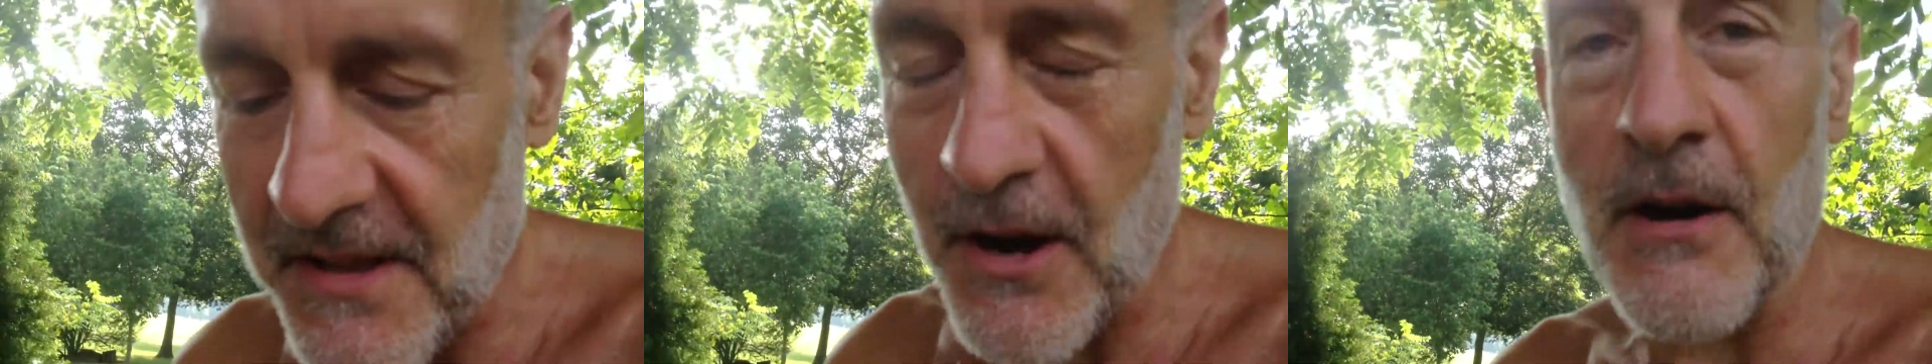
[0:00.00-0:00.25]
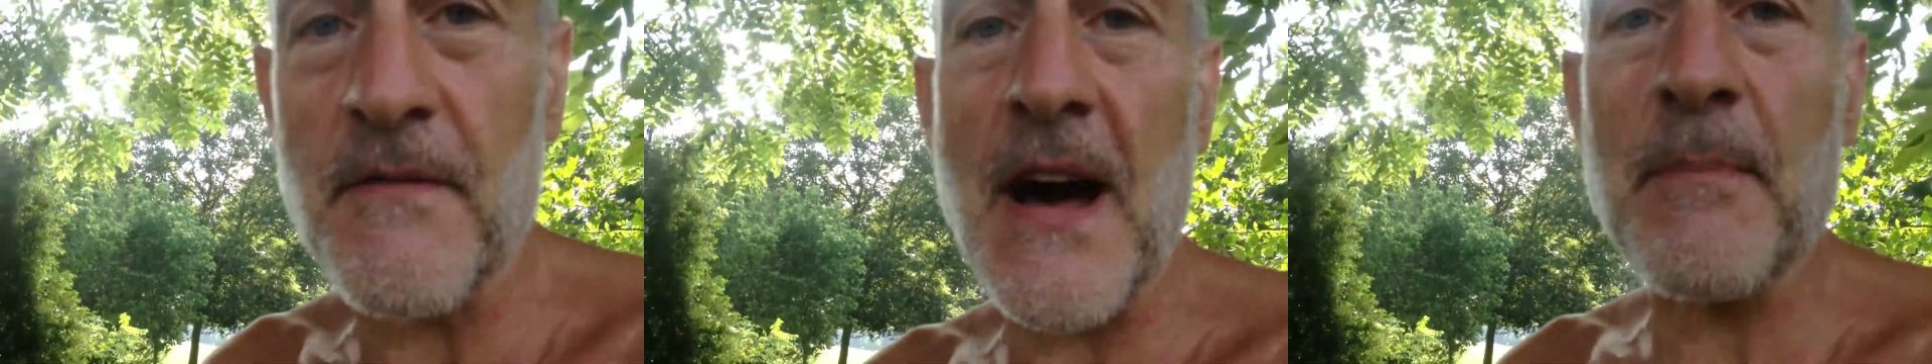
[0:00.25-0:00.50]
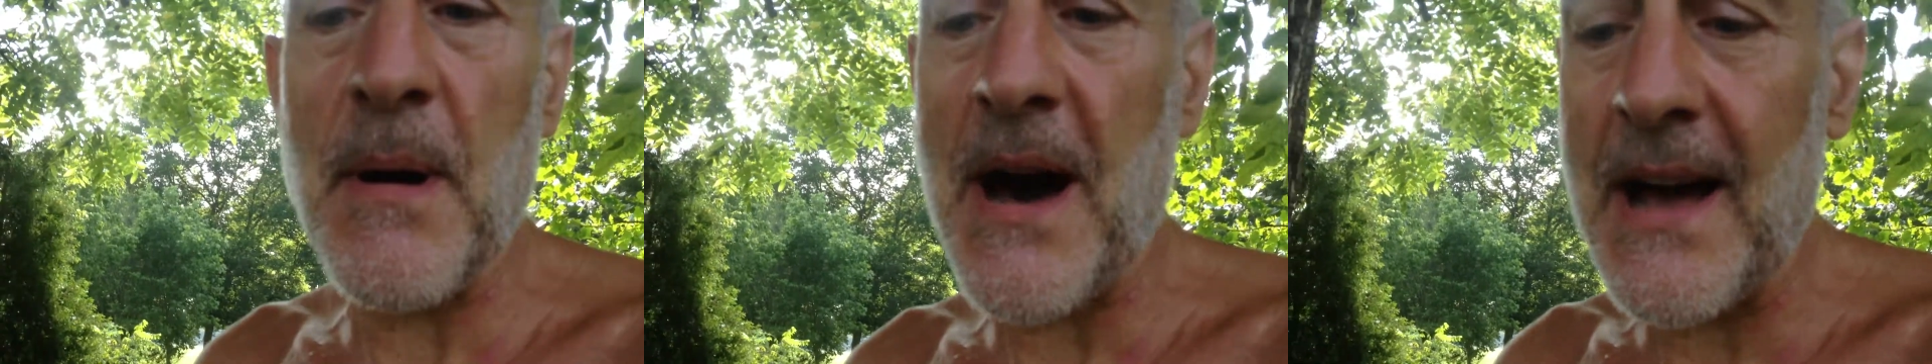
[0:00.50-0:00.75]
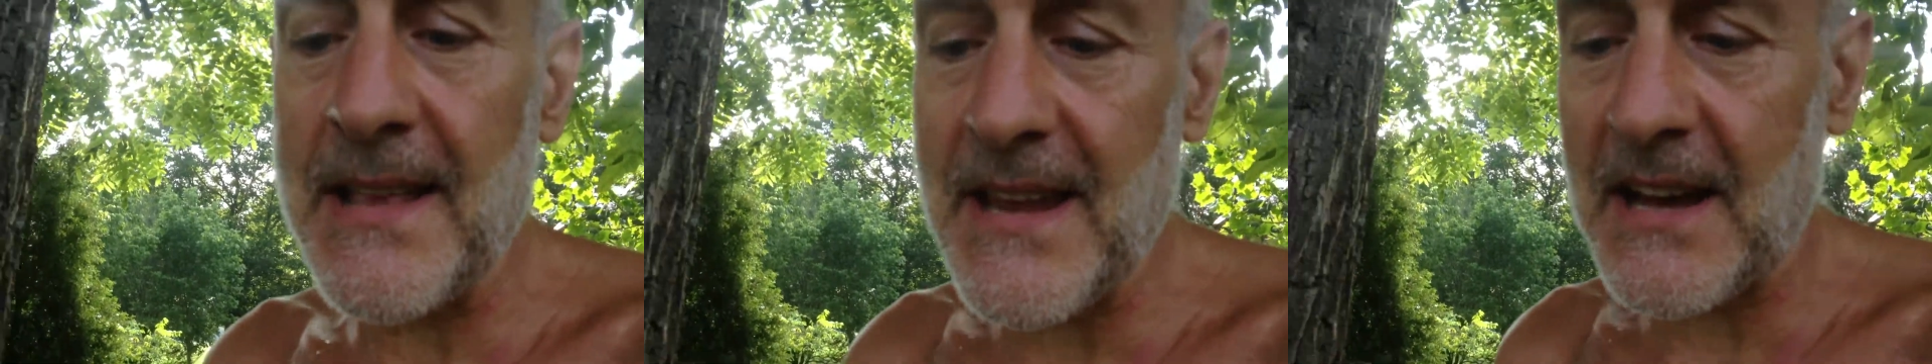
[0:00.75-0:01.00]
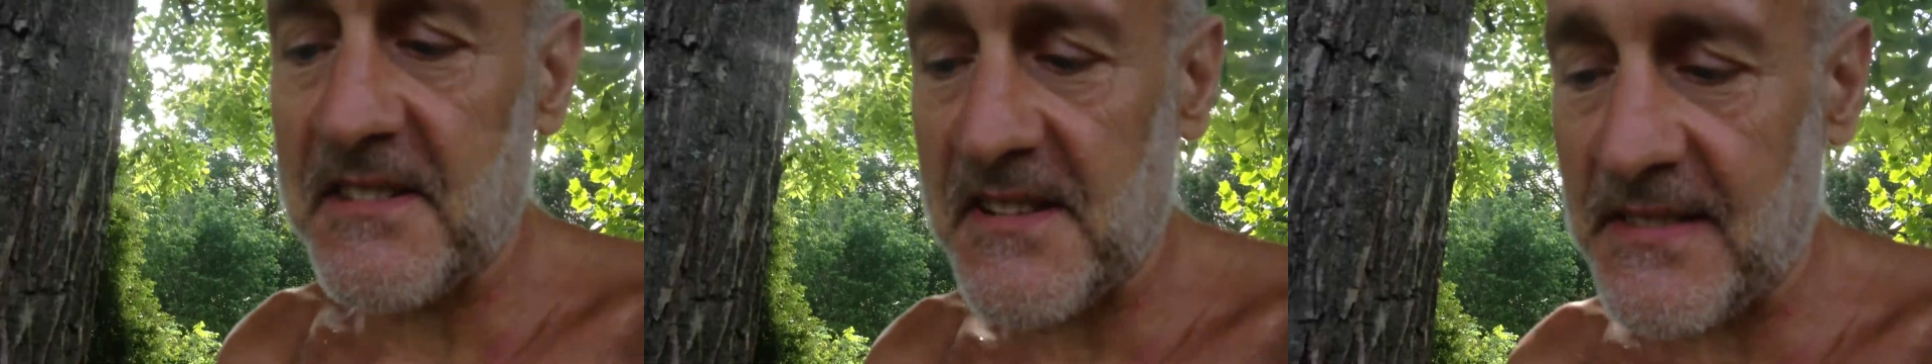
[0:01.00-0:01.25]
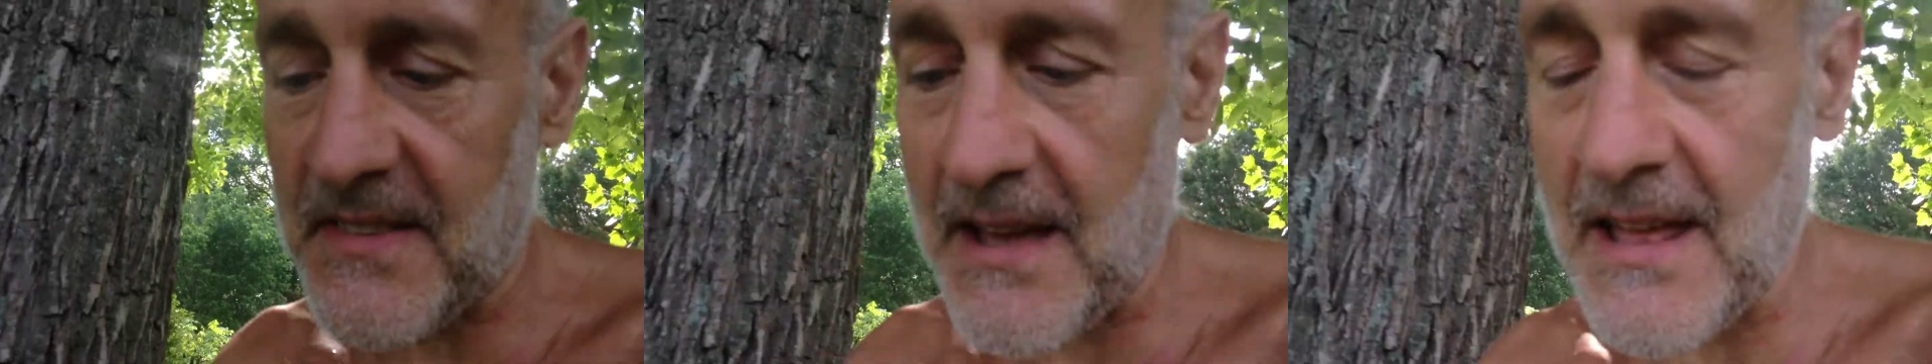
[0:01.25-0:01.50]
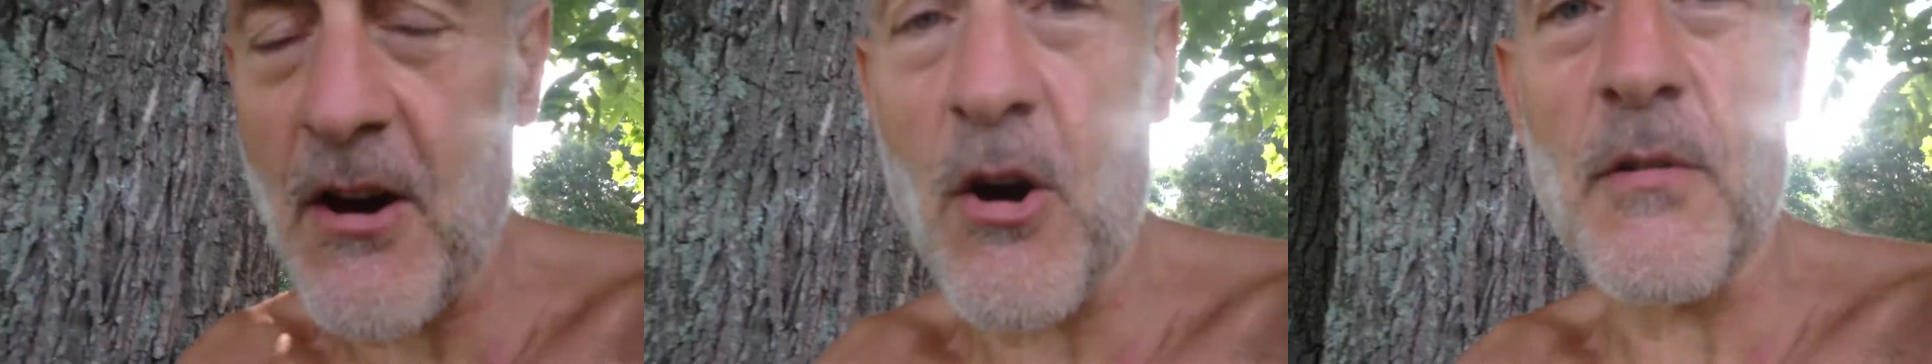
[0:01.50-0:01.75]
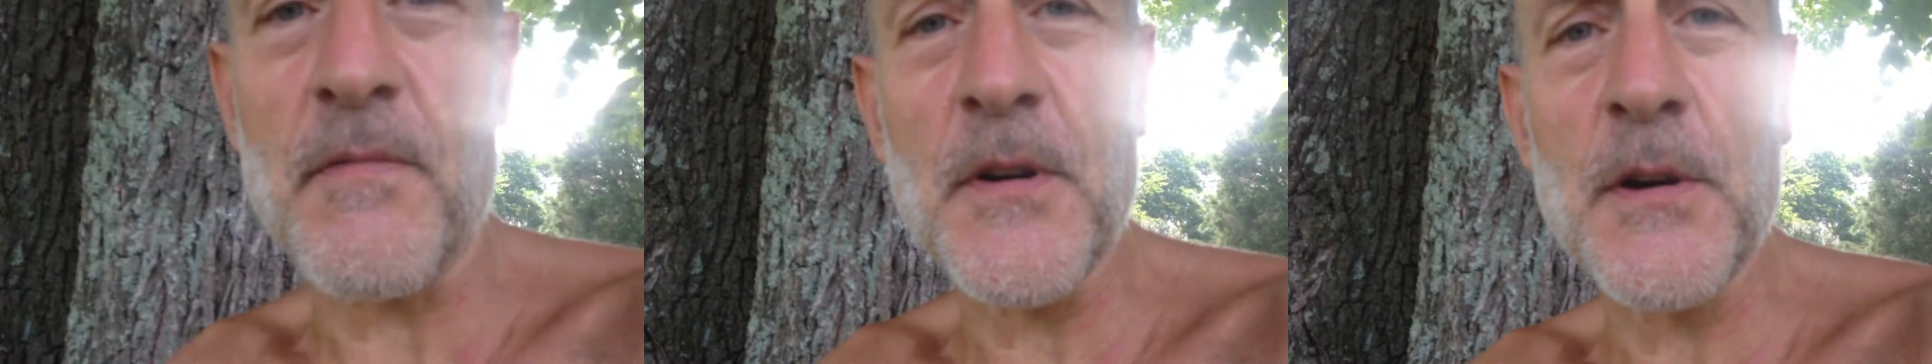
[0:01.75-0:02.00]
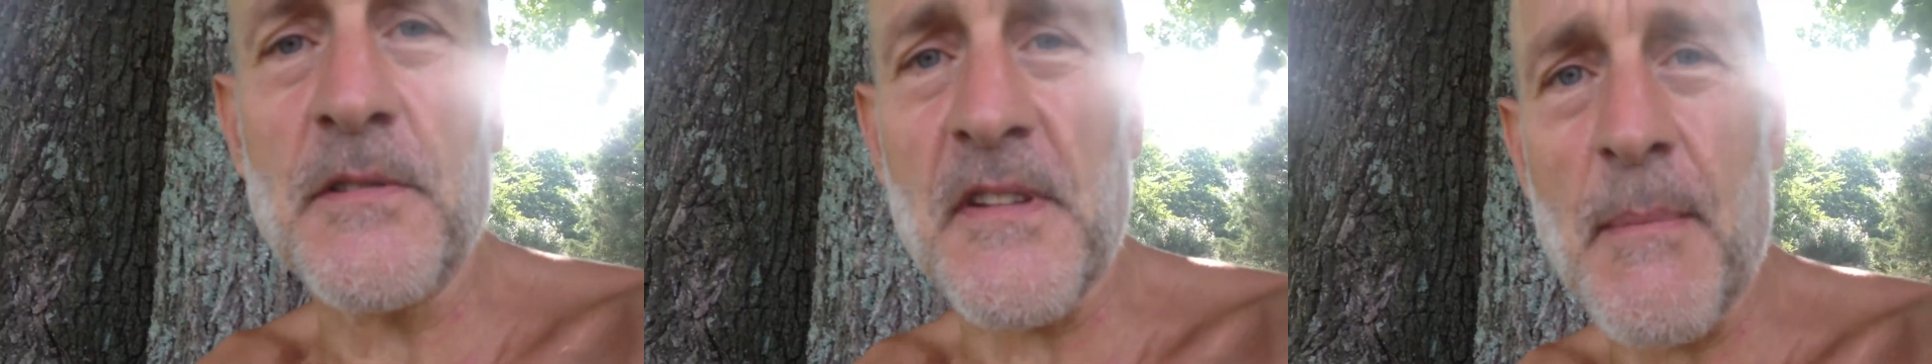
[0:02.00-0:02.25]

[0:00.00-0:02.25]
You know, if I buy nuts at Whole Foods,